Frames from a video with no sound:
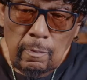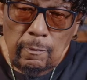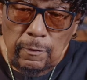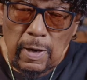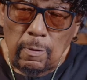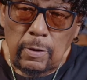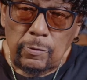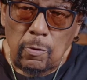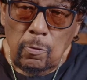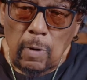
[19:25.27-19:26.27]
Very
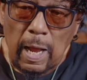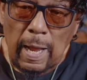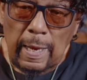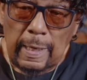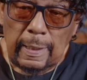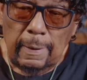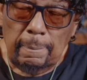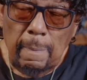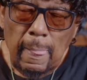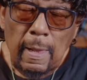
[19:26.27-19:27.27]
true. The
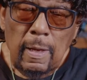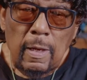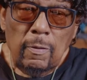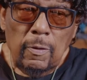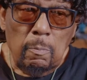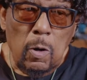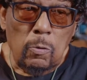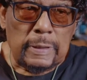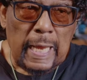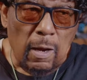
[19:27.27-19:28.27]

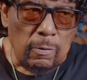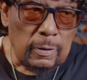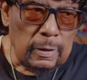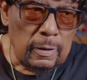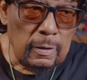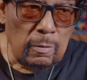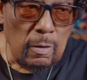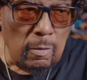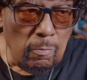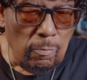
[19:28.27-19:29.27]
Motown
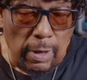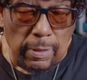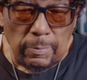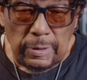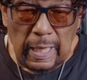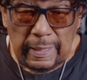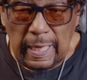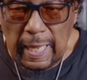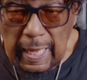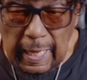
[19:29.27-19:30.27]
rhythms that they
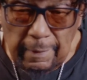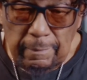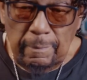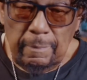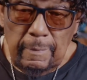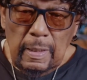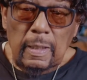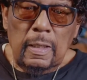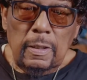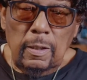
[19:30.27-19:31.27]
had,
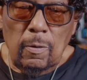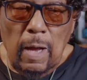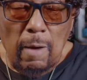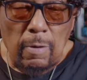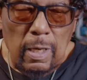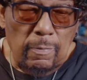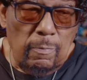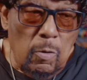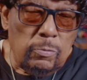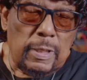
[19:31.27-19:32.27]
you know,
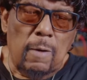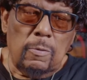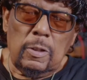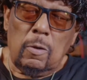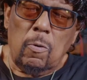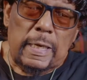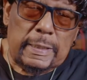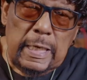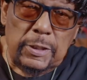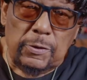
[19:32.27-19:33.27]
Motown was a great
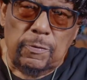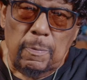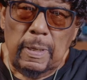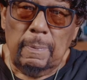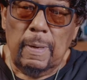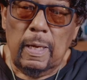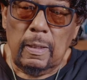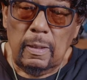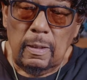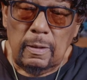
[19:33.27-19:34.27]
teacher for me, man.
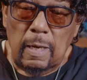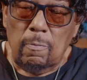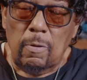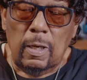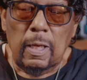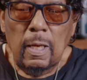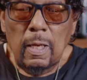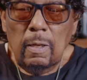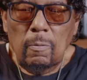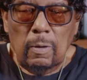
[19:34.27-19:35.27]
They really,
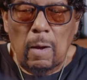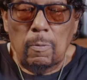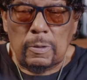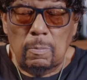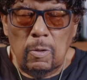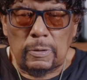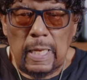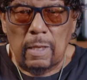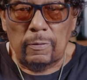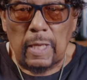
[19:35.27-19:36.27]
when I went to
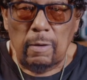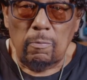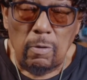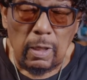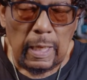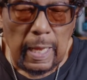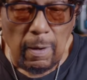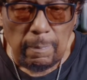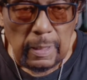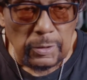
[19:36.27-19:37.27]
Motown, they really
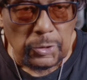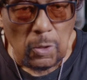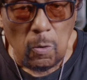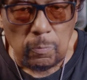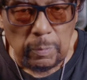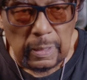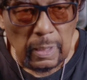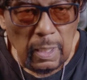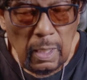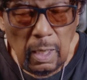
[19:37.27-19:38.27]
helped me and showed me
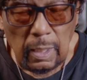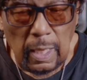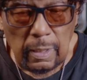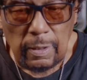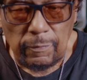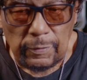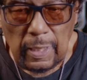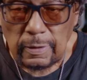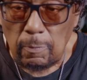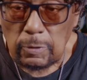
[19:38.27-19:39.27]
a lot of different
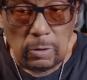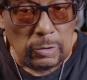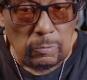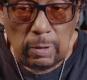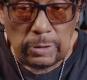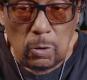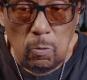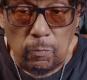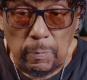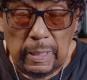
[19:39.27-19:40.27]
things. That was a good school
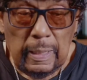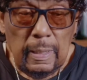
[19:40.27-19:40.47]
for me.